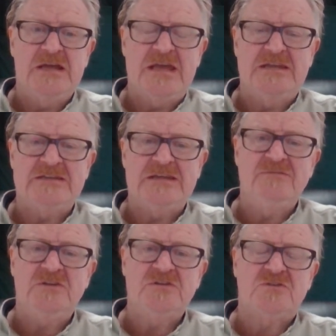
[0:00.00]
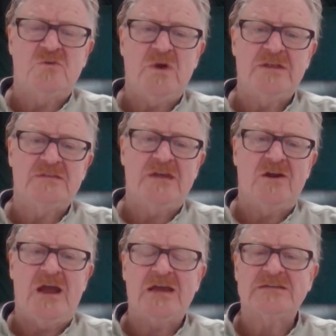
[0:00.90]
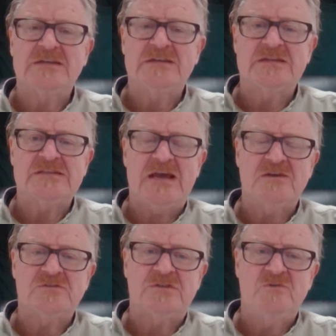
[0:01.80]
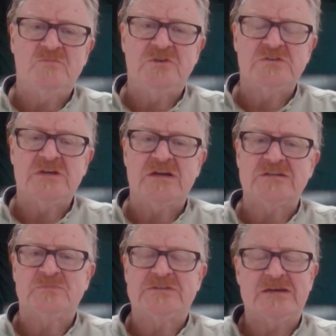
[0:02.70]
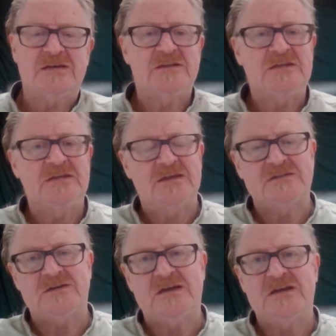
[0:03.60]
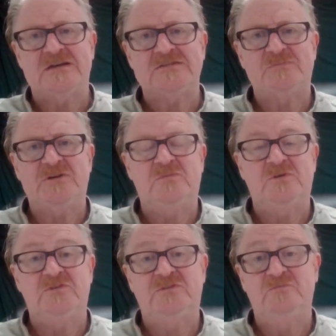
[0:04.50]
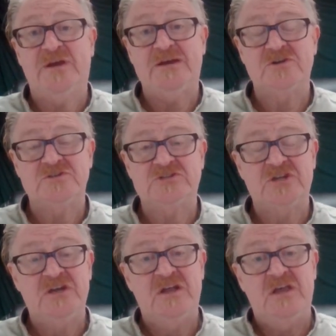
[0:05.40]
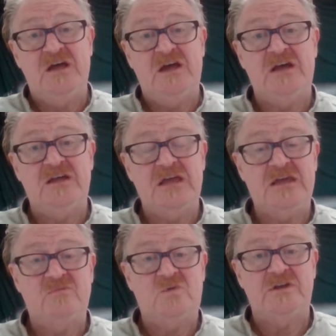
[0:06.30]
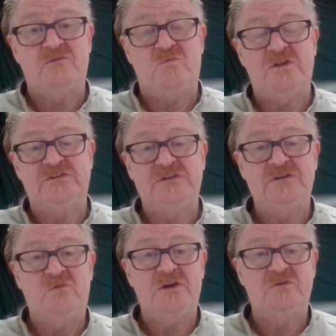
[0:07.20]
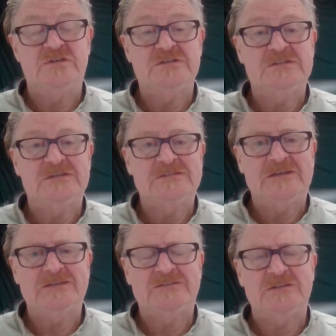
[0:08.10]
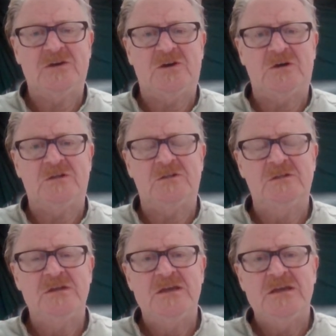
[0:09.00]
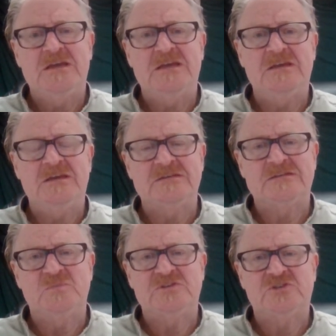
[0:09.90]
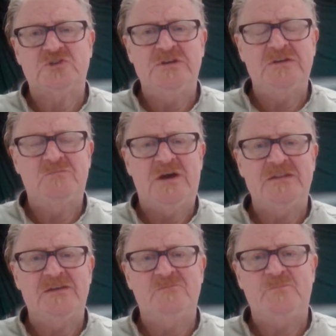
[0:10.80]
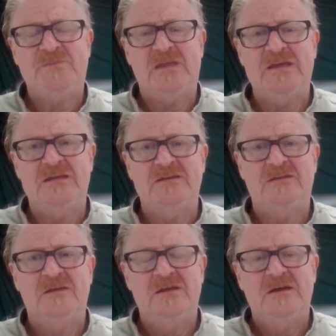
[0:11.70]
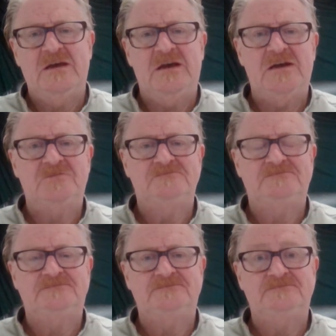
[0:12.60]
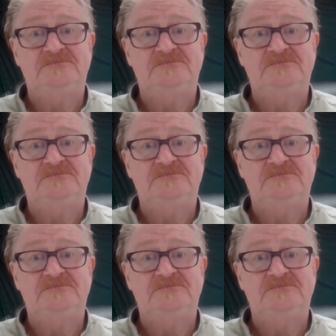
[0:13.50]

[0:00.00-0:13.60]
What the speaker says: And even the way that they are acting in this house, they're abusing hospitality and they're not hospitable to beggars. And when we'll see when Odysseus gets to the hall, he is mistreated by them and um,